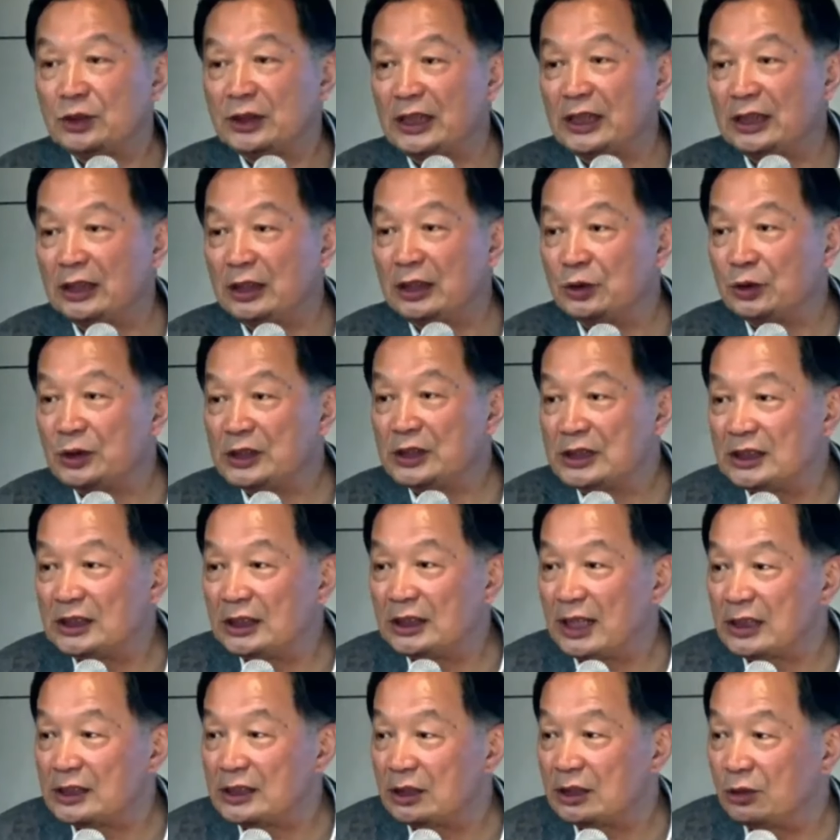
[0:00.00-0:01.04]
I
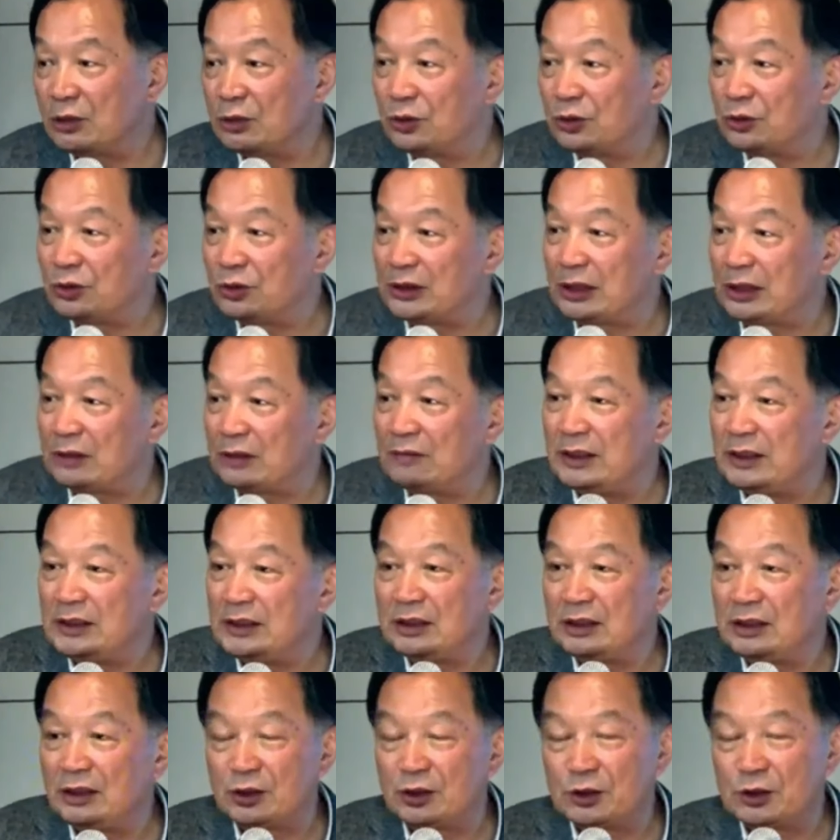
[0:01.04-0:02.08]
embrace freedom,
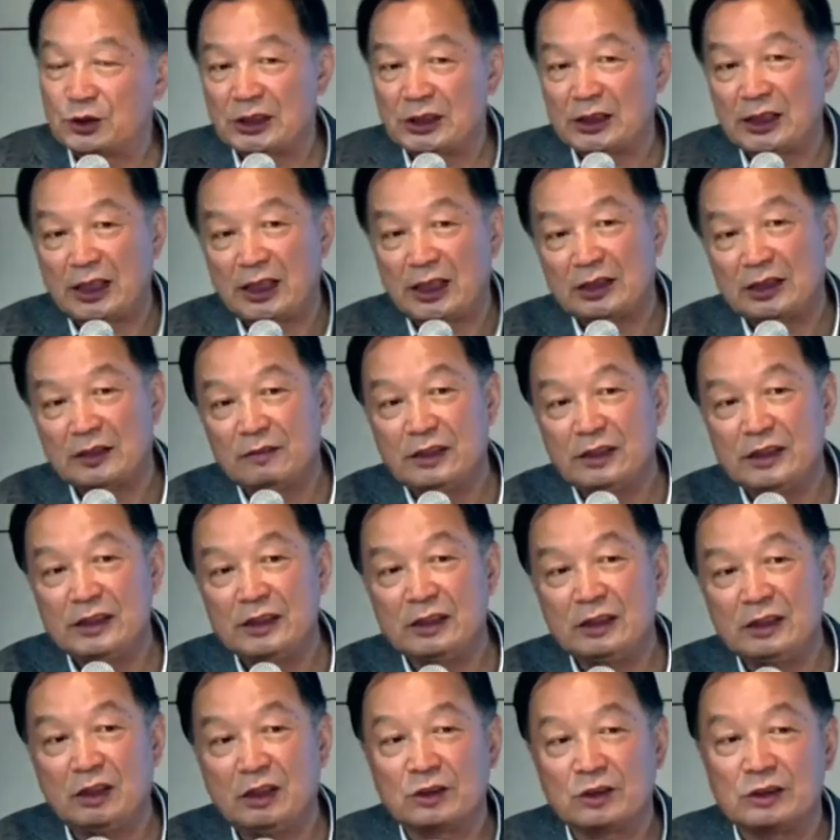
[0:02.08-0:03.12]
democracy,
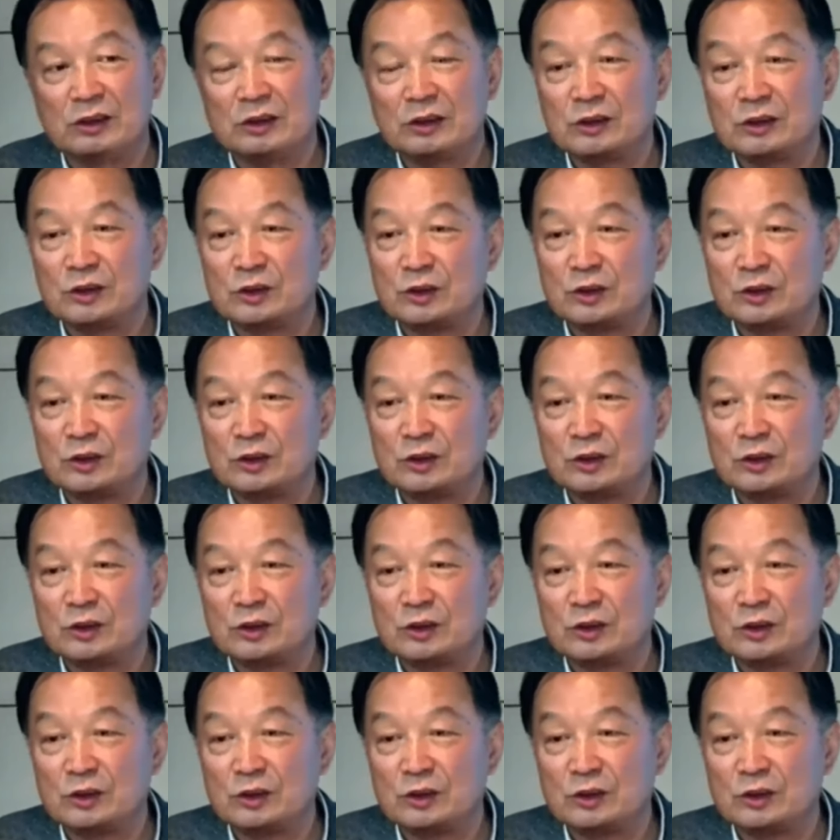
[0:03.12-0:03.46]
equality.